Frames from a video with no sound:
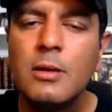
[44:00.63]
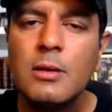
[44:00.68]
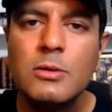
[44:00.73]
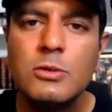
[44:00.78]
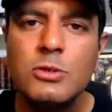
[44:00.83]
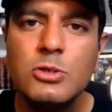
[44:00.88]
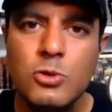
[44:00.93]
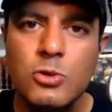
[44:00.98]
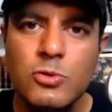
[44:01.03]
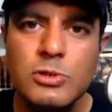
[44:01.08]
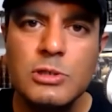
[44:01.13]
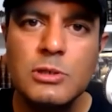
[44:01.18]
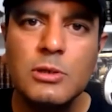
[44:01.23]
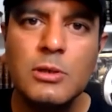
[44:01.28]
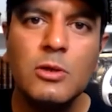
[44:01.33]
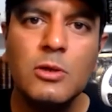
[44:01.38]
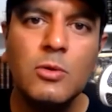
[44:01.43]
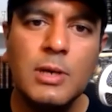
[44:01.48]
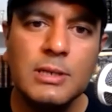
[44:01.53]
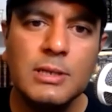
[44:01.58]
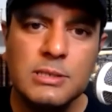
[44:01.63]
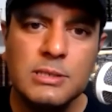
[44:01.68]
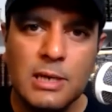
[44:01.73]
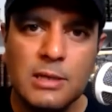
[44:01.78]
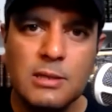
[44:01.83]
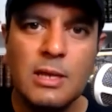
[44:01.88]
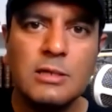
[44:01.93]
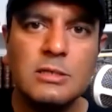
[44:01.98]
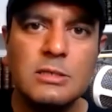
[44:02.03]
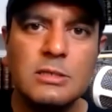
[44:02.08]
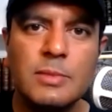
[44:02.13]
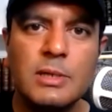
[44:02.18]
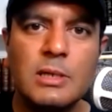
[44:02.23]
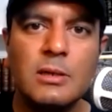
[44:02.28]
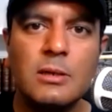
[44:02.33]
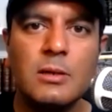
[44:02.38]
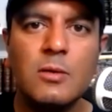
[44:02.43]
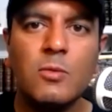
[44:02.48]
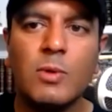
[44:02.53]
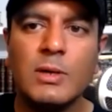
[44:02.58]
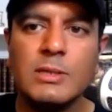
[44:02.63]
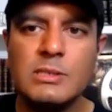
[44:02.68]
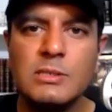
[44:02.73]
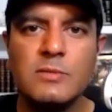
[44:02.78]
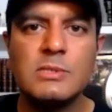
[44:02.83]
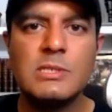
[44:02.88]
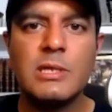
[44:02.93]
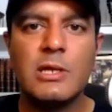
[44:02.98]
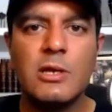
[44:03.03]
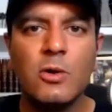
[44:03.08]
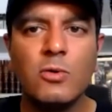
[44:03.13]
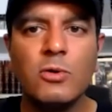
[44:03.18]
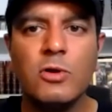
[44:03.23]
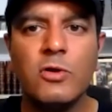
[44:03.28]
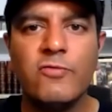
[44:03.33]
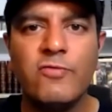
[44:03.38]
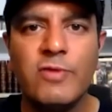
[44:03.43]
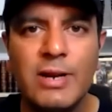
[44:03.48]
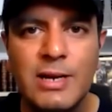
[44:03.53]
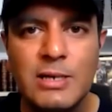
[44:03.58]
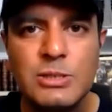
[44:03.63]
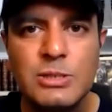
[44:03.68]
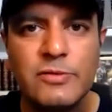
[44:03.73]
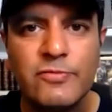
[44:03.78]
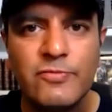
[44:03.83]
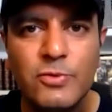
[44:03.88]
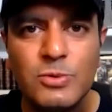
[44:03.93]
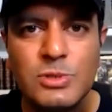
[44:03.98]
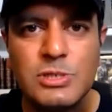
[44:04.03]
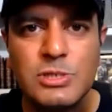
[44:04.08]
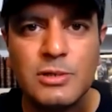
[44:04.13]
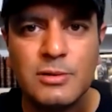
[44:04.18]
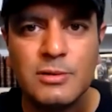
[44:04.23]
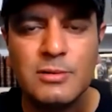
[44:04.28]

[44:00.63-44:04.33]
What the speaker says: Dude, you can say that to me once you've secured your financial future.